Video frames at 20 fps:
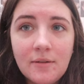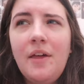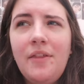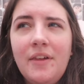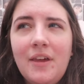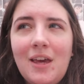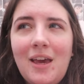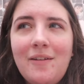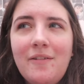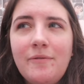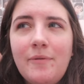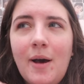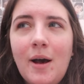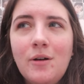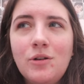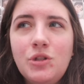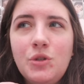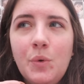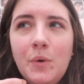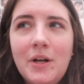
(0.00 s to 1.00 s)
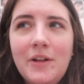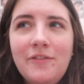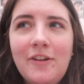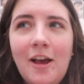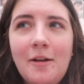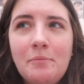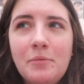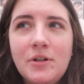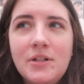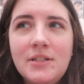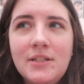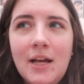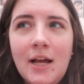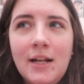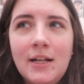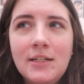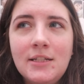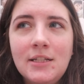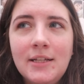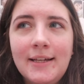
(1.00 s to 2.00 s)
I think I have about
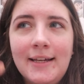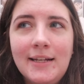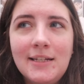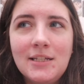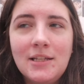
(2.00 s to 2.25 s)
25% until I get